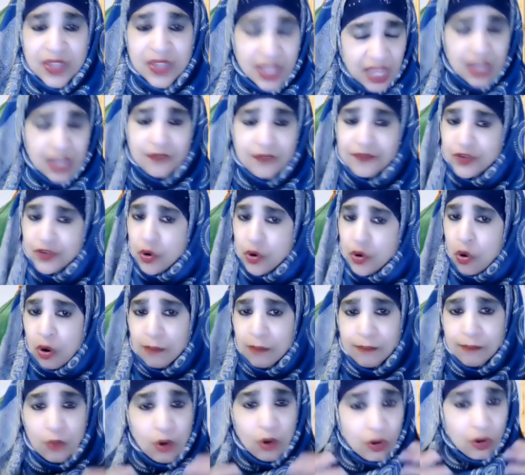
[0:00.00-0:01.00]
if your
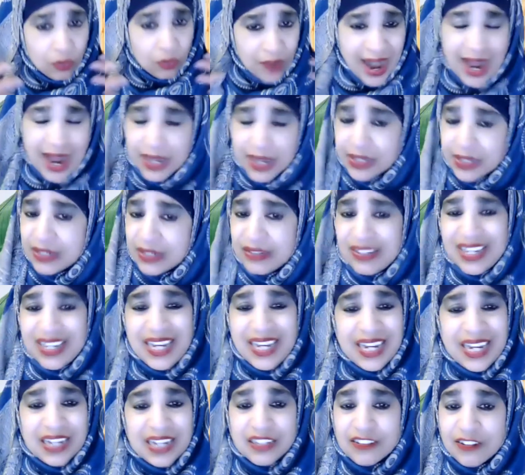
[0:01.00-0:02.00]

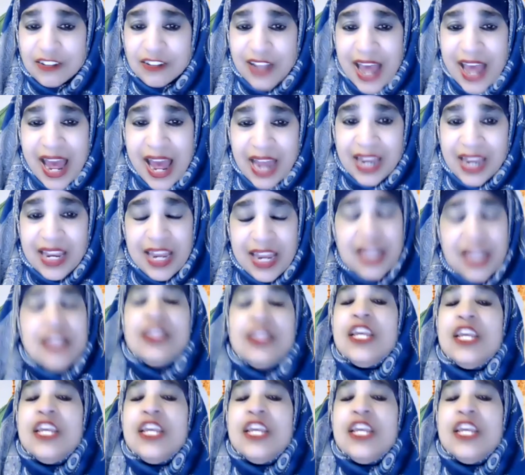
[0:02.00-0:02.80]
morality is lacking,